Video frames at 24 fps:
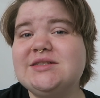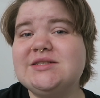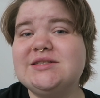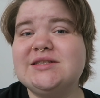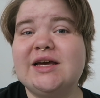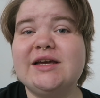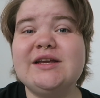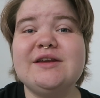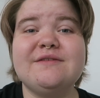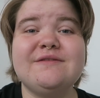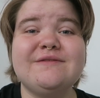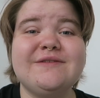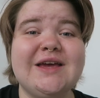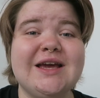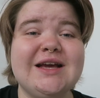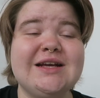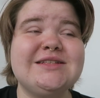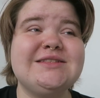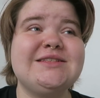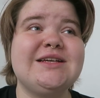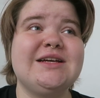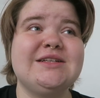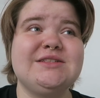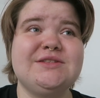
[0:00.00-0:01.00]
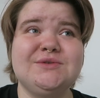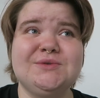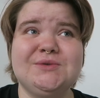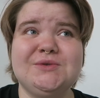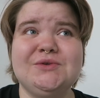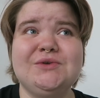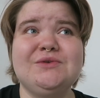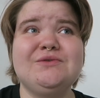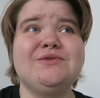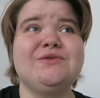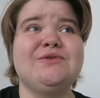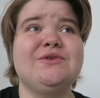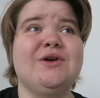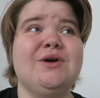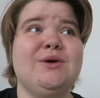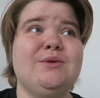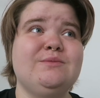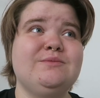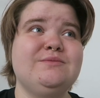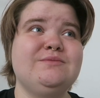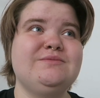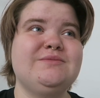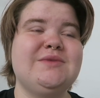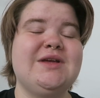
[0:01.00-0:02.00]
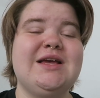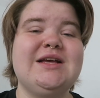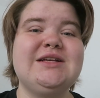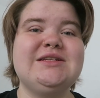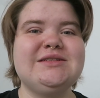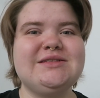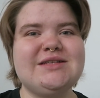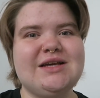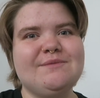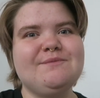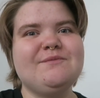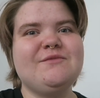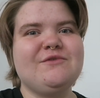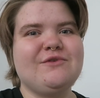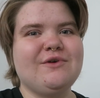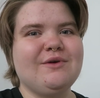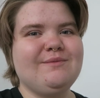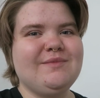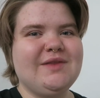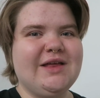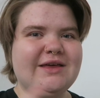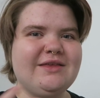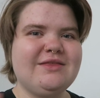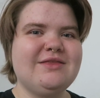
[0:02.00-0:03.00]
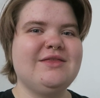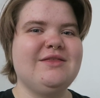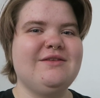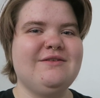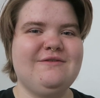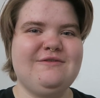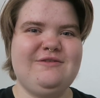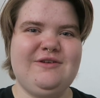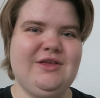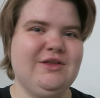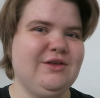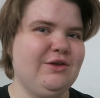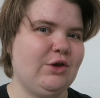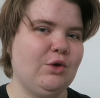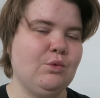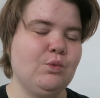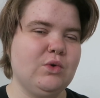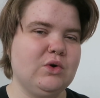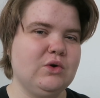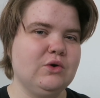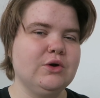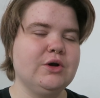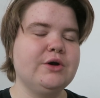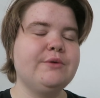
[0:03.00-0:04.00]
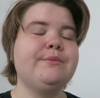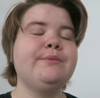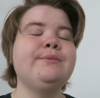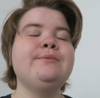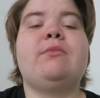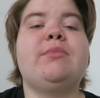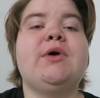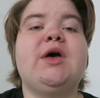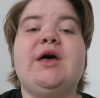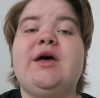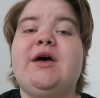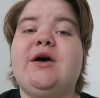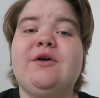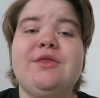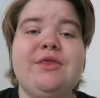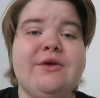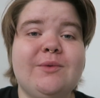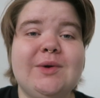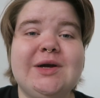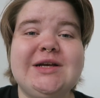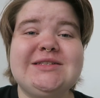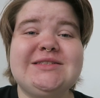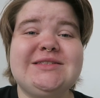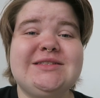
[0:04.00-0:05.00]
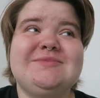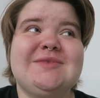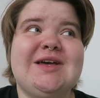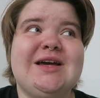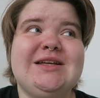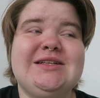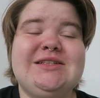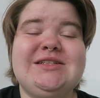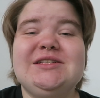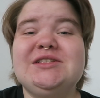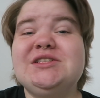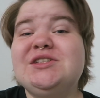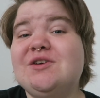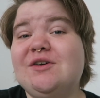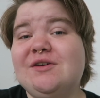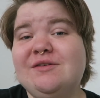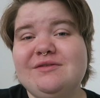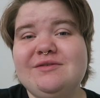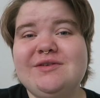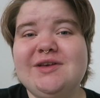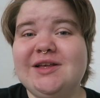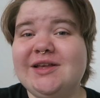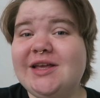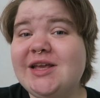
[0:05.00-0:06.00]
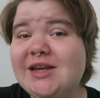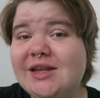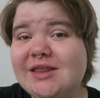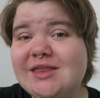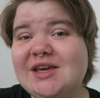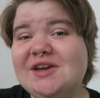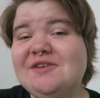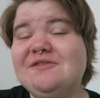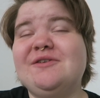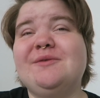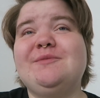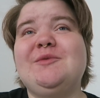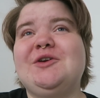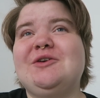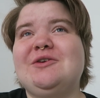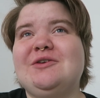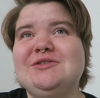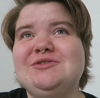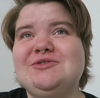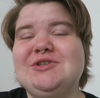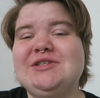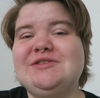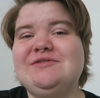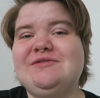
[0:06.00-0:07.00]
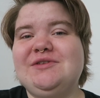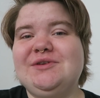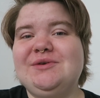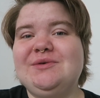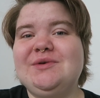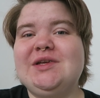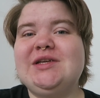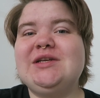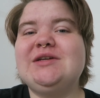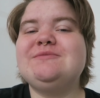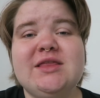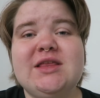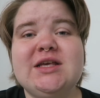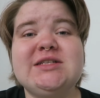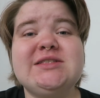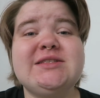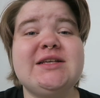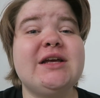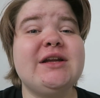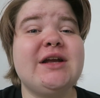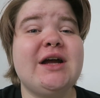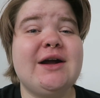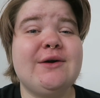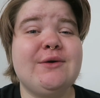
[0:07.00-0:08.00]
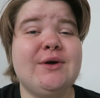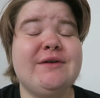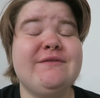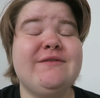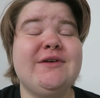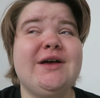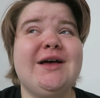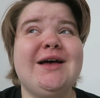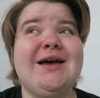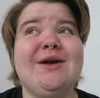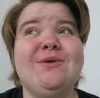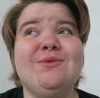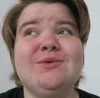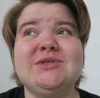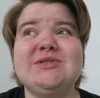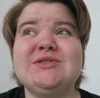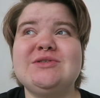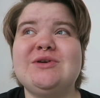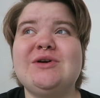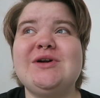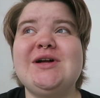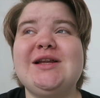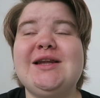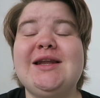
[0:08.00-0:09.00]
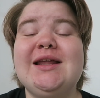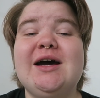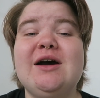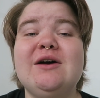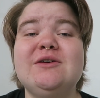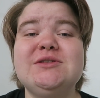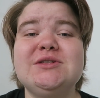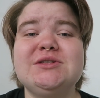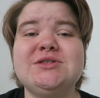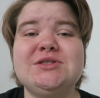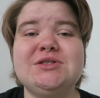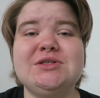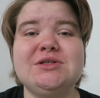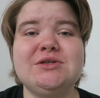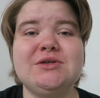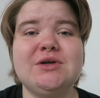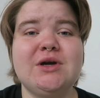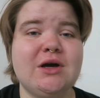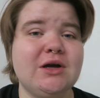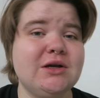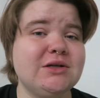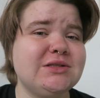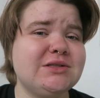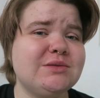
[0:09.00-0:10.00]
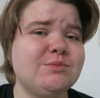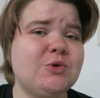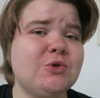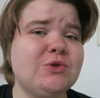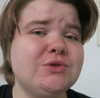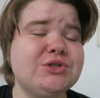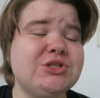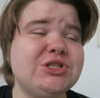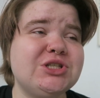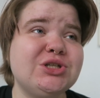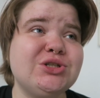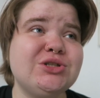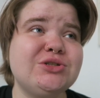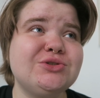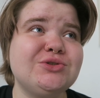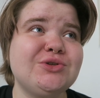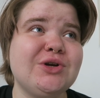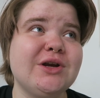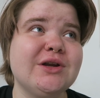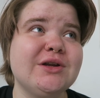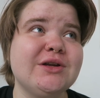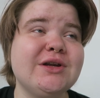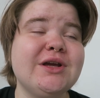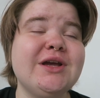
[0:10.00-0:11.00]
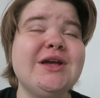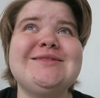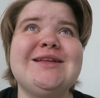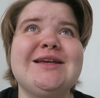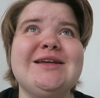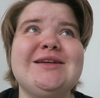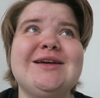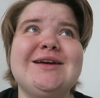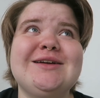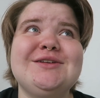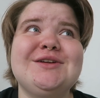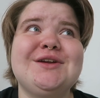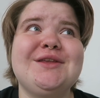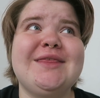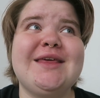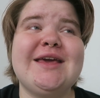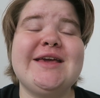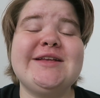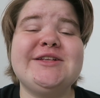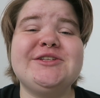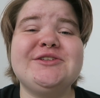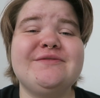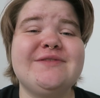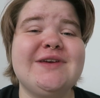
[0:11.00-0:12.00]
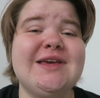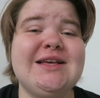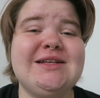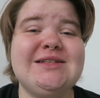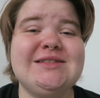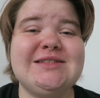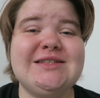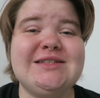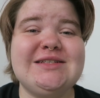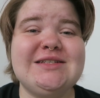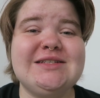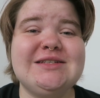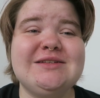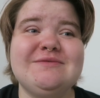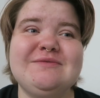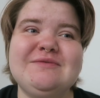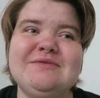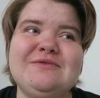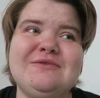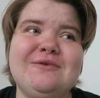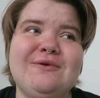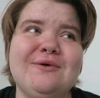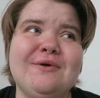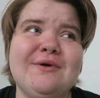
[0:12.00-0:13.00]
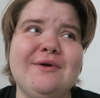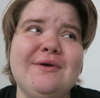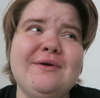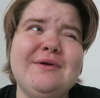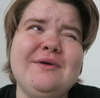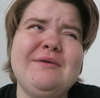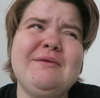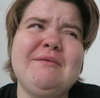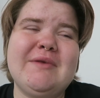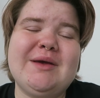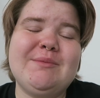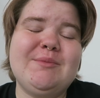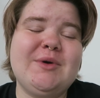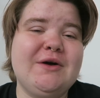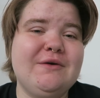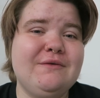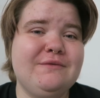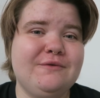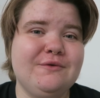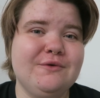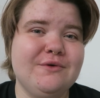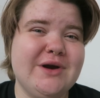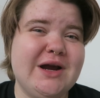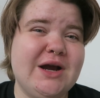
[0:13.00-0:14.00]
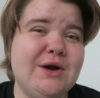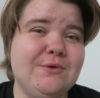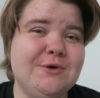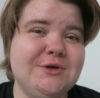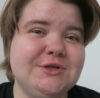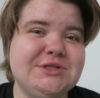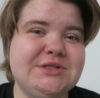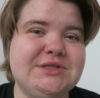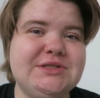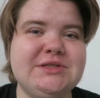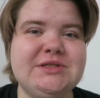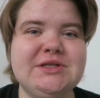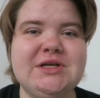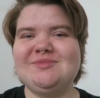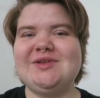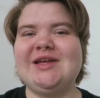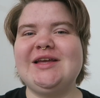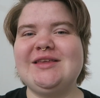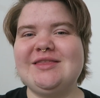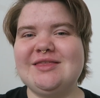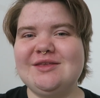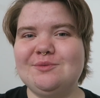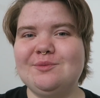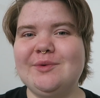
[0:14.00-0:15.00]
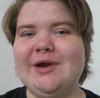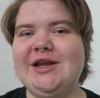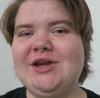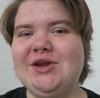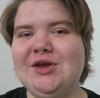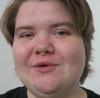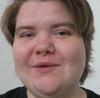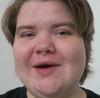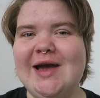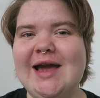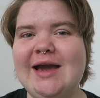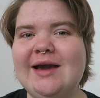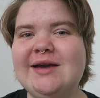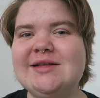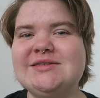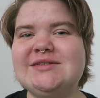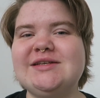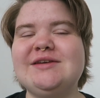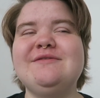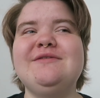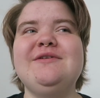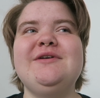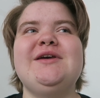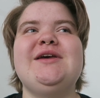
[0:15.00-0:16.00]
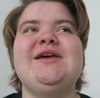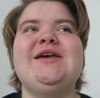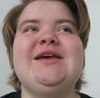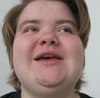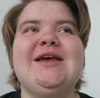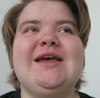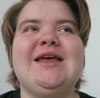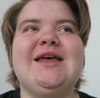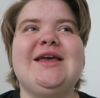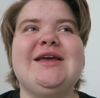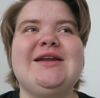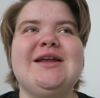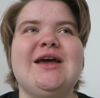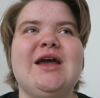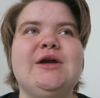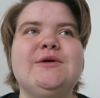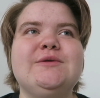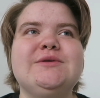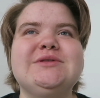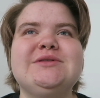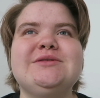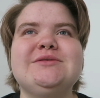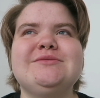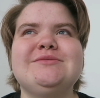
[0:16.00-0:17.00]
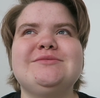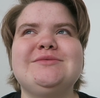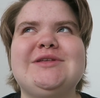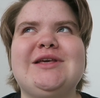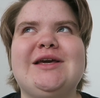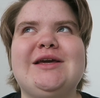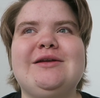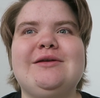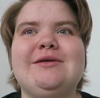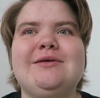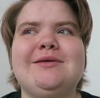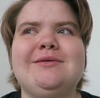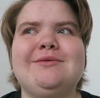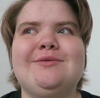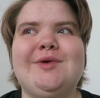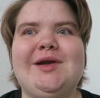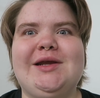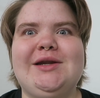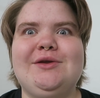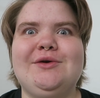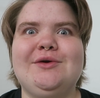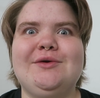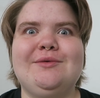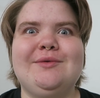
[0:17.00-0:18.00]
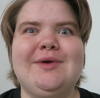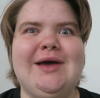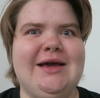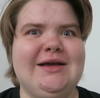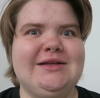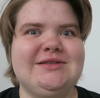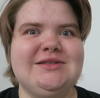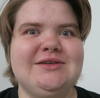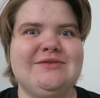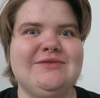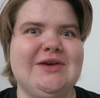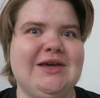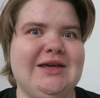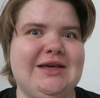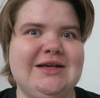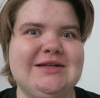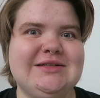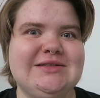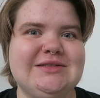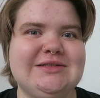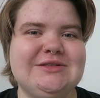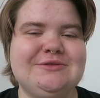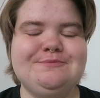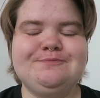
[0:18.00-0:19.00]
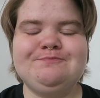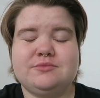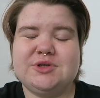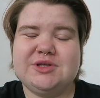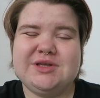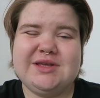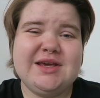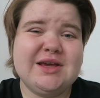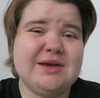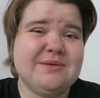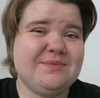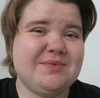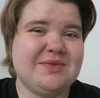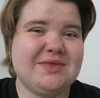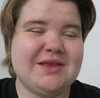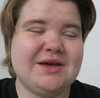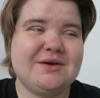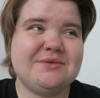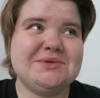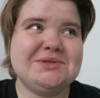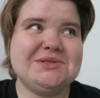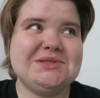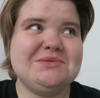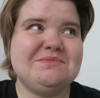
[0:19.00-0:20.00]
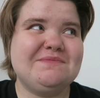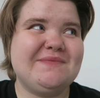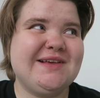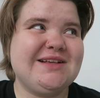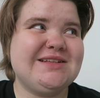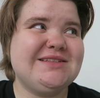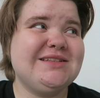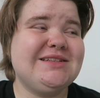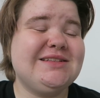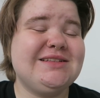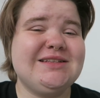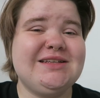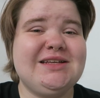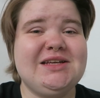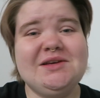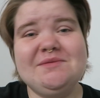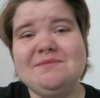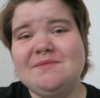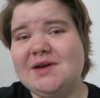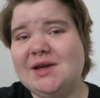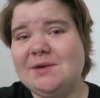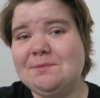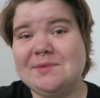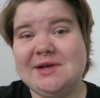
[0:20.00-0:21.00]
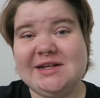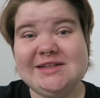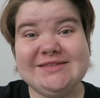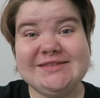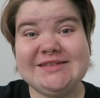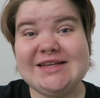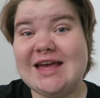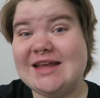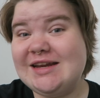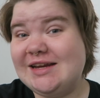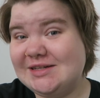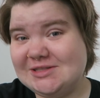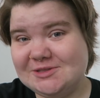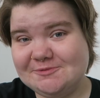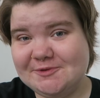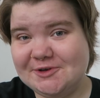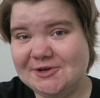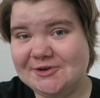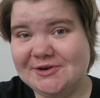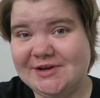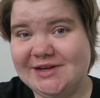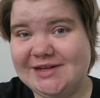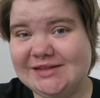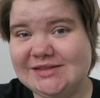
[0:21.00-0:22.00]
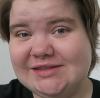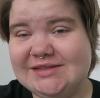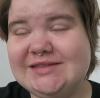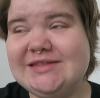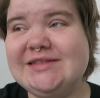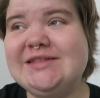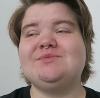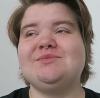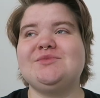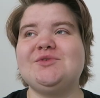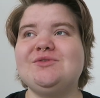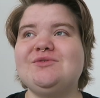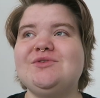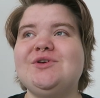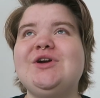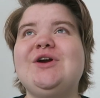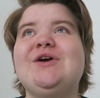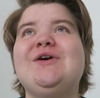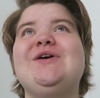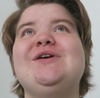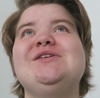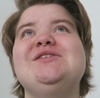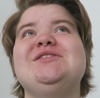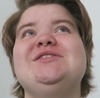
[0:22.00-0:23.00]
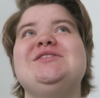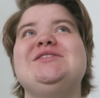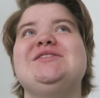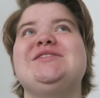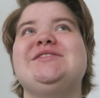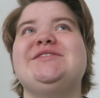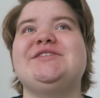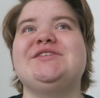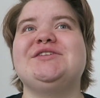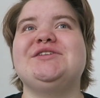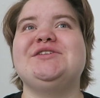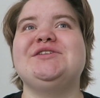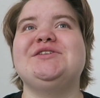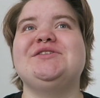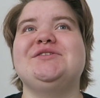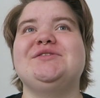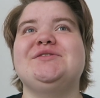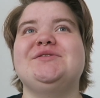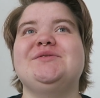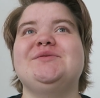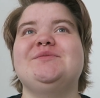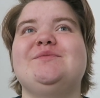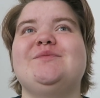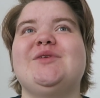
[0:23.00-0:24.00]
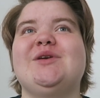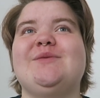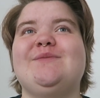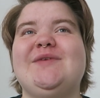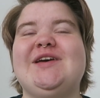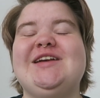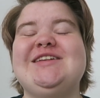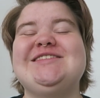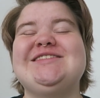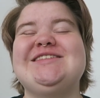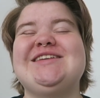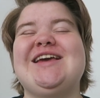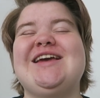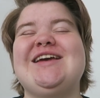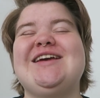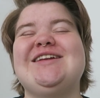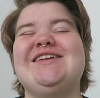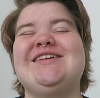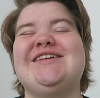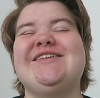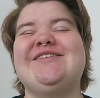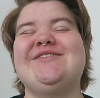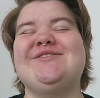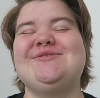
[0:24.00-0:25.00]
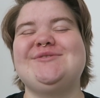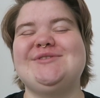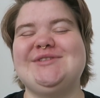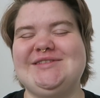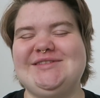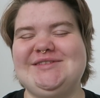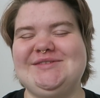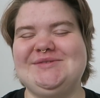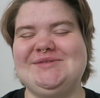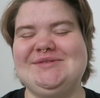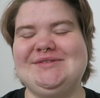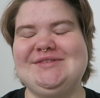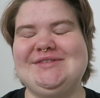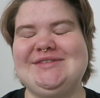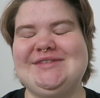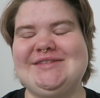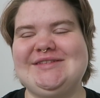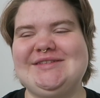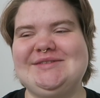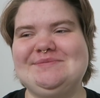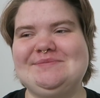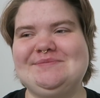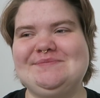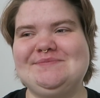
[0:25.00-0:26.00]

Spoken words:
side effects at all except from like the feeling warm, but otherwise I did not feel anything from the contrast fluid. They said, however, I was not allowed to hug small children like under the age of 18 for about 4 hours, like the radioactive, and I was kind of radioactive, I guess. But yeah, that was basically my PET scan experience. Moving on to my PET scan results.